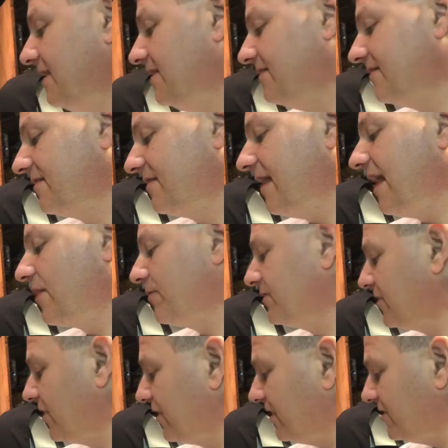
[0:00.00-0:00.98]
This is a lot of
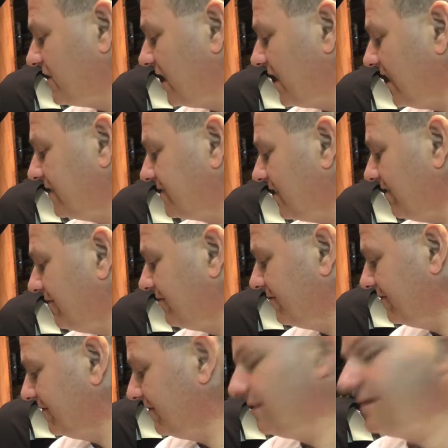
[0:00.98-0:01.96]
Return of the Jedi stuff,
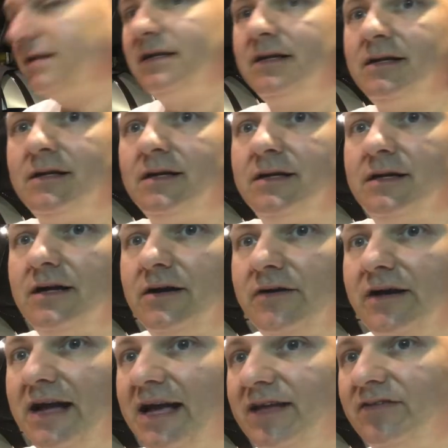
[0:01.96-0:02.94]

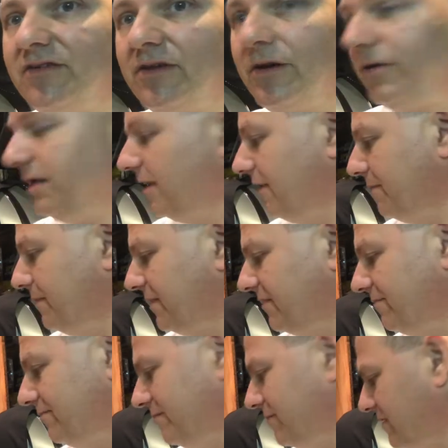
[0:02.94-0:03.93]
okay? So, you know, I've
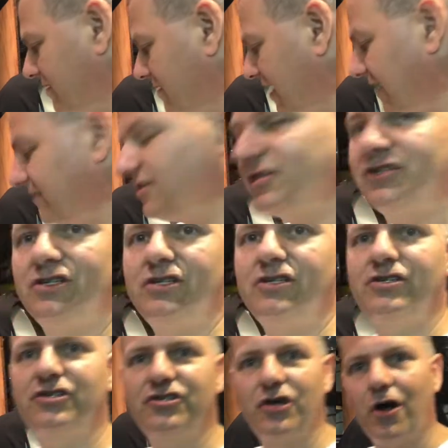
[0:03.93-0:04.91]
been, not
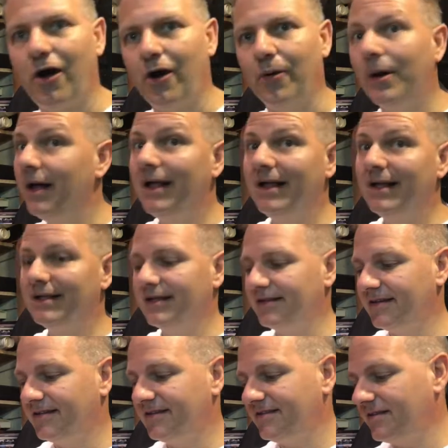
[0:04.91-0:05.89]
just to show,
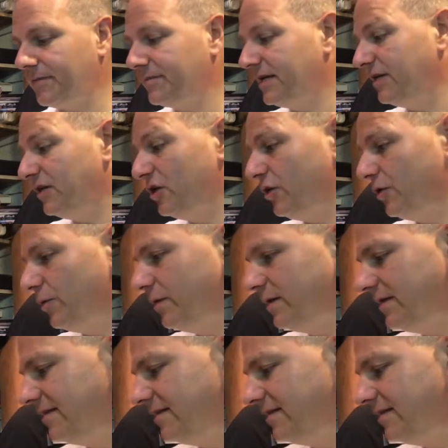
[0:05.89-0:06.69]
this isn't something new.